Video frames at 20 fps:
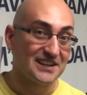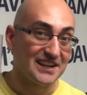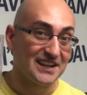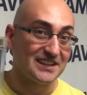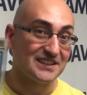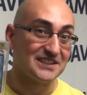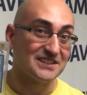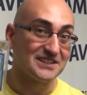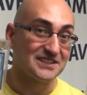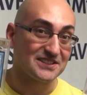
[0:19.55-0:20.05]

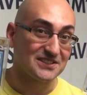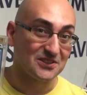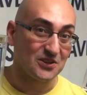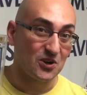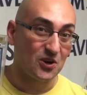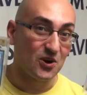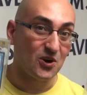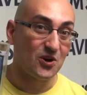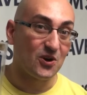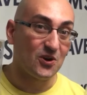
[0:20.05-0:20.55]
and this is
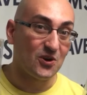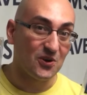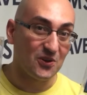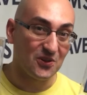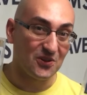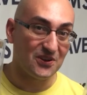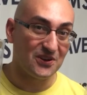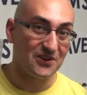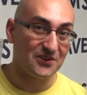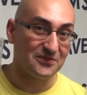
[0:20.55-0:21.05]

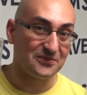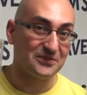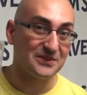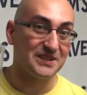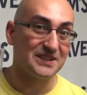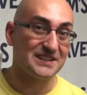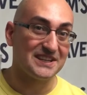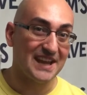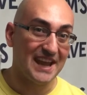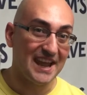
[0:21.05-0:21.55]
all of
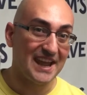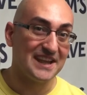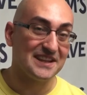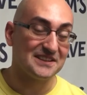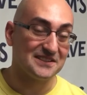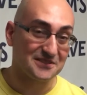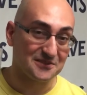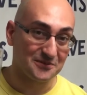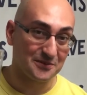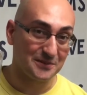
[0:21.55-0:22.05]
the
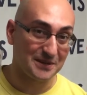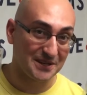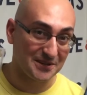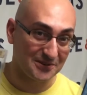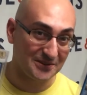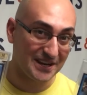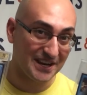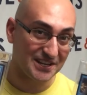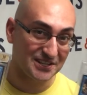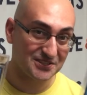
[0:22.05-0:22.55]
10s from
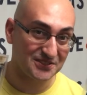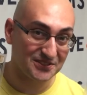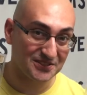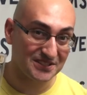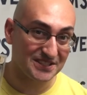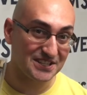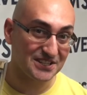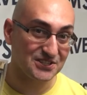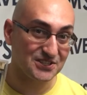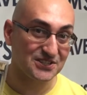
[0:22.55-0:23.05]
international
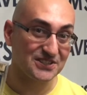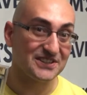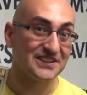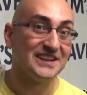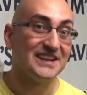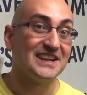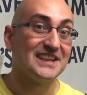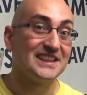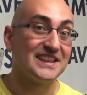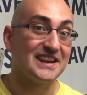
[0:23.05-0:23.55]
edition
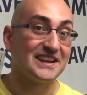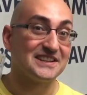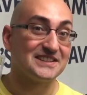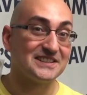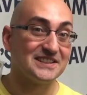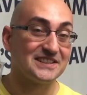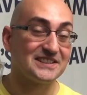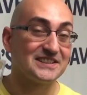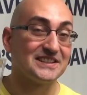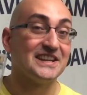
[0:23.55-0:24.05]
that
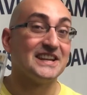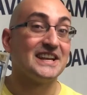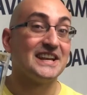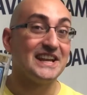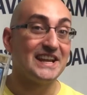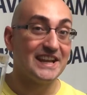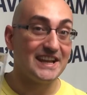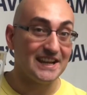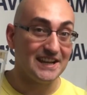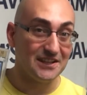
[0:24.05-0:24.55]
exist
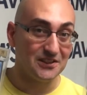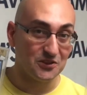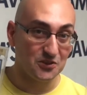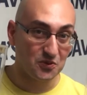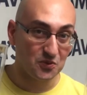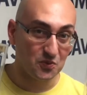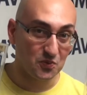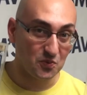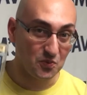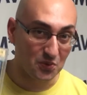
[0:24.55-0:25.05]
in the
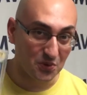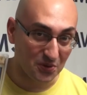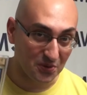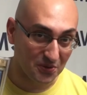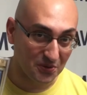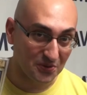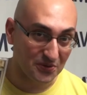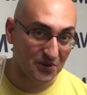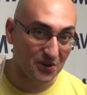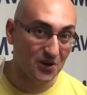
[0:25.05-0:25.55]

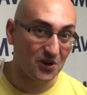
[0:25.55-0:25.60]
world.